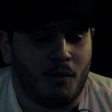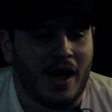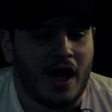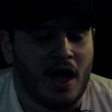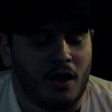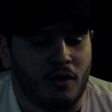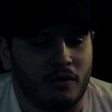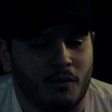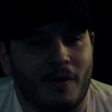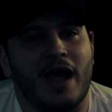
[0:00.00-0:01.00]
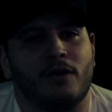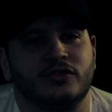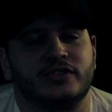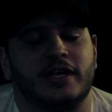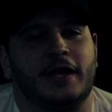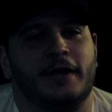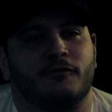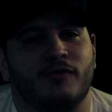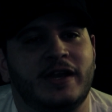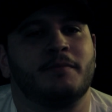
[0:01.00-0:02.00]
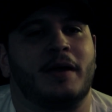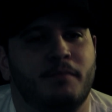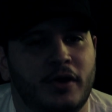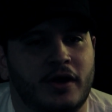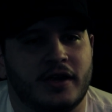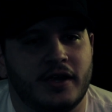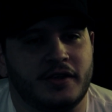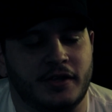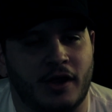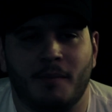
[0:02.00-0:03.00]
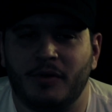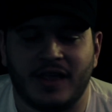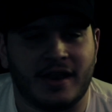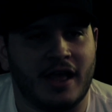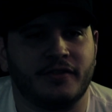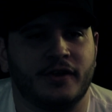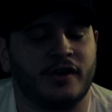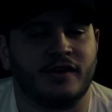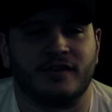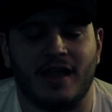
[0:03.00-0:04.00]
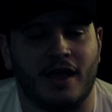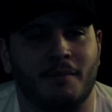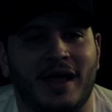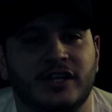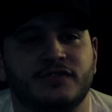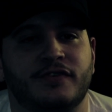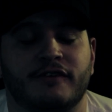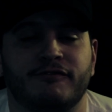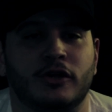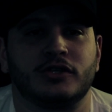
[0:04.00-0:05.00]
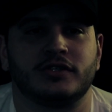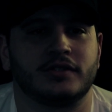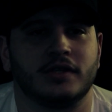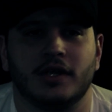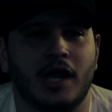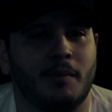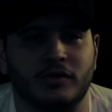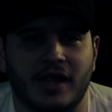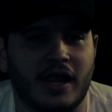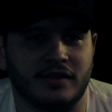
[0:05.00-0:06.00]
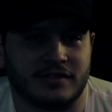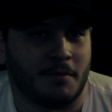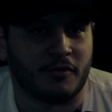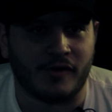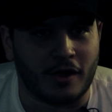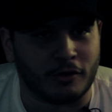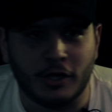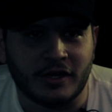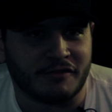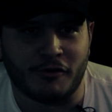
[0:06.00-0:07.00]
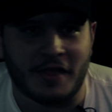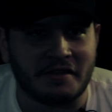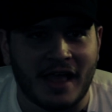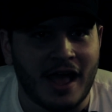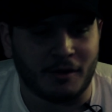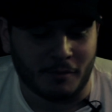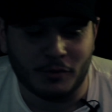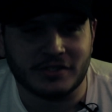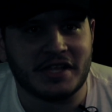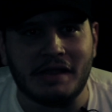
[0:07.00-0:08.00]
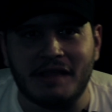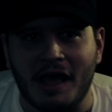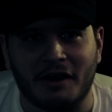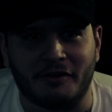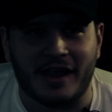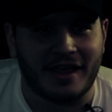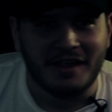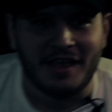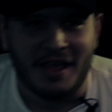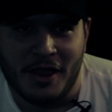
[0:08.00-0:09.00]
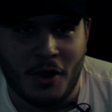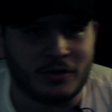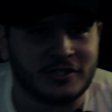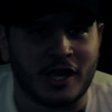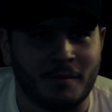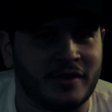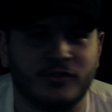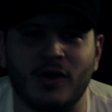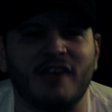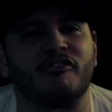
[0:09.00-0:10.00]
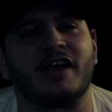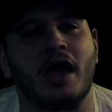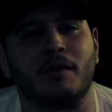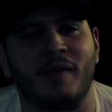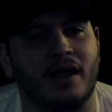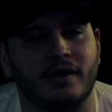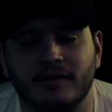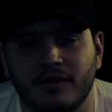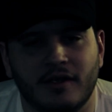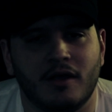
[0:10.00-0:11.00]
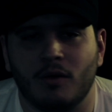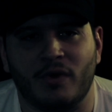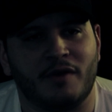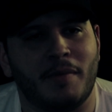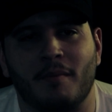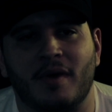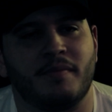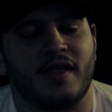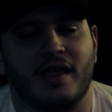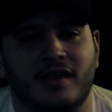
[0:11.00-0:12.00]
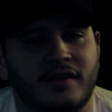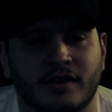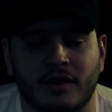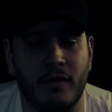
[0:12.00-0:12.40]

while I was reading my book, I put that out there. Now, mind you, for the first couple days, I'm around looking for that dollar. Where's that dollar at? I know it's coming, so I forgot about it. Went about my day,